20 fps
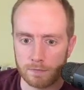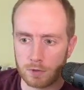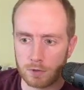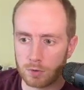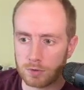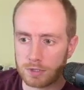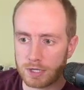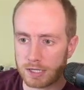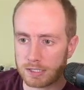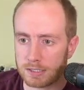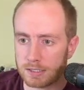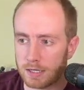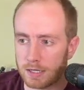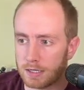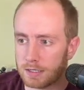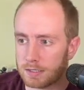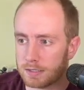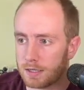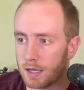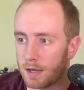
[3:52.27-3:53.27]
view test
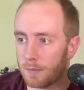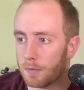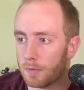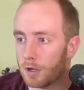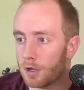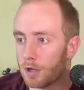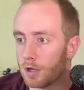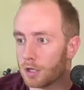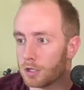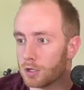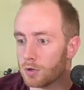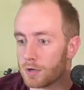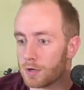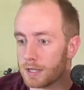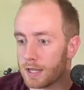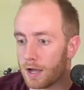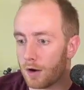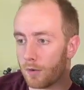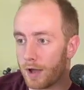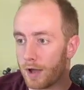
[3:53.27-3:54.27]
data step, you can
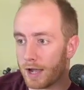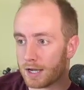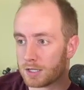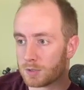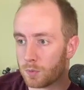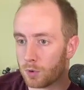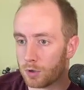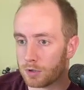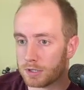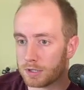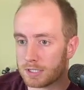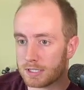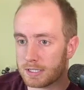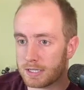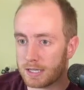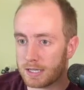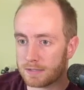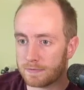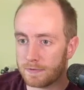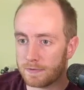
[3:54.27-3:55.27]
now export the C
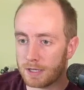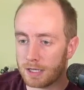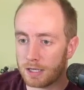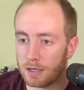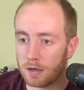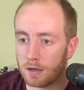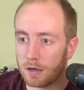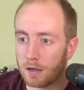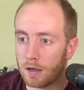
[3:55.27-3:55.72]
S V,